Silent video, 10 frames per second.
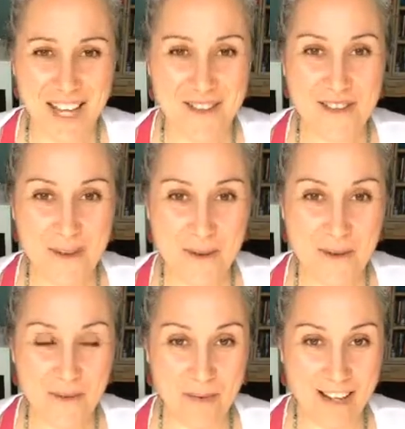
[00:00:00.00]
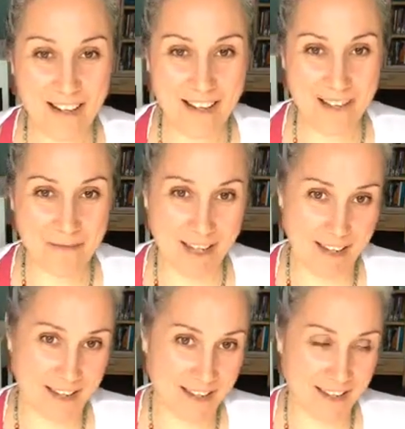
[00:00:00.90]
so what I am
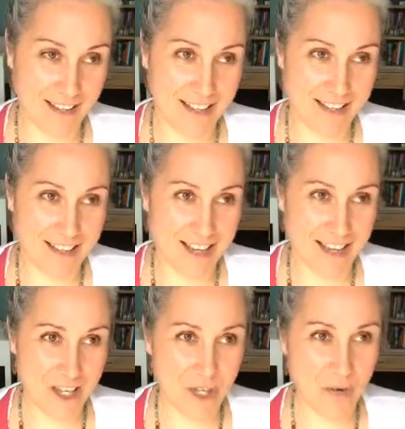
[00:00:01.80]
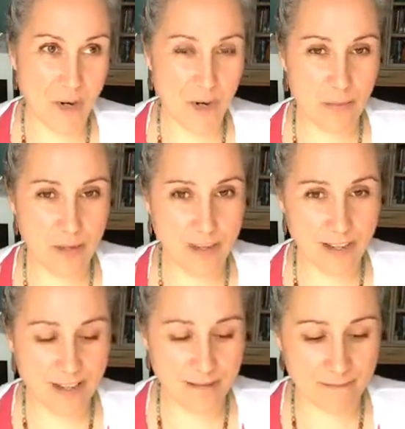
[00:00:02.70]
getting is that you are
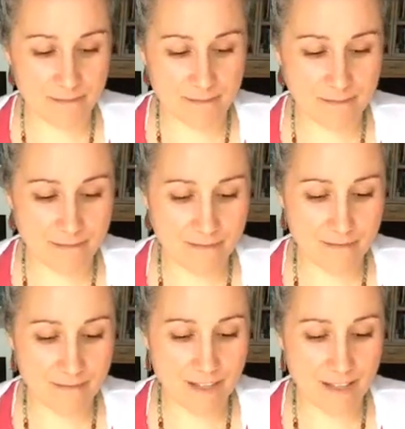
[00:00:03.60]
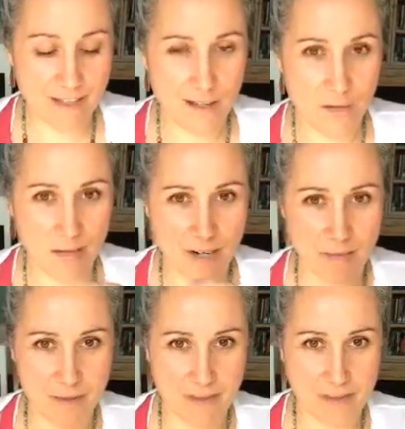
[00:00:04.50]
putting
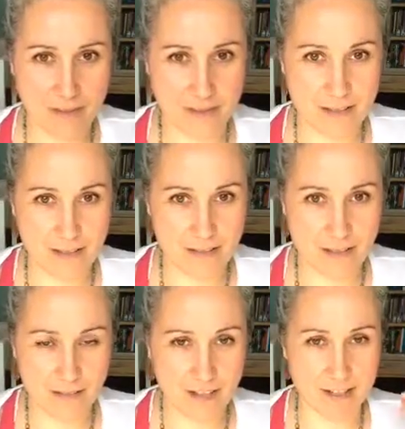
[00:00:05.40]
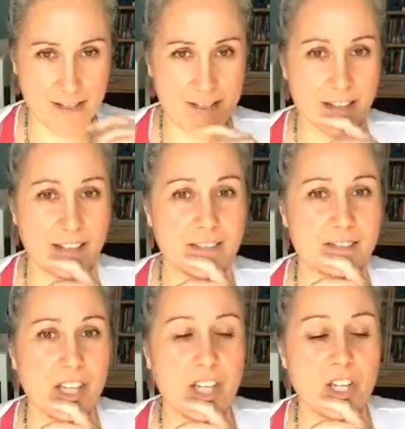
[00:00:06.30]
parameters around yourself.
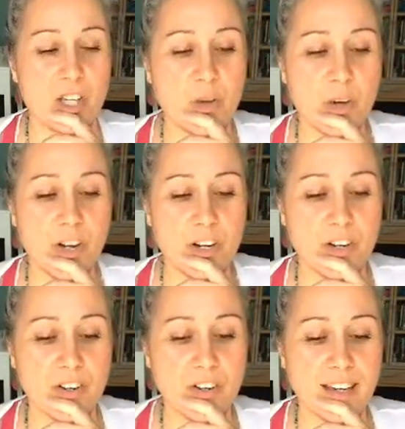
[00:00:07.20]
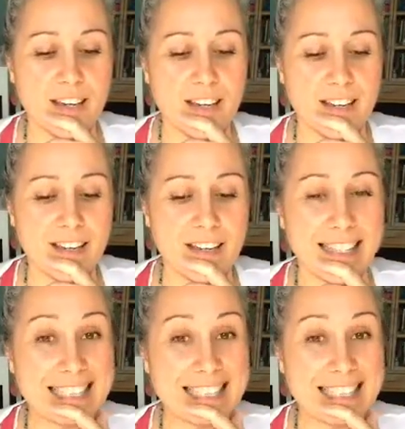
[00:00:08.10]
You are creating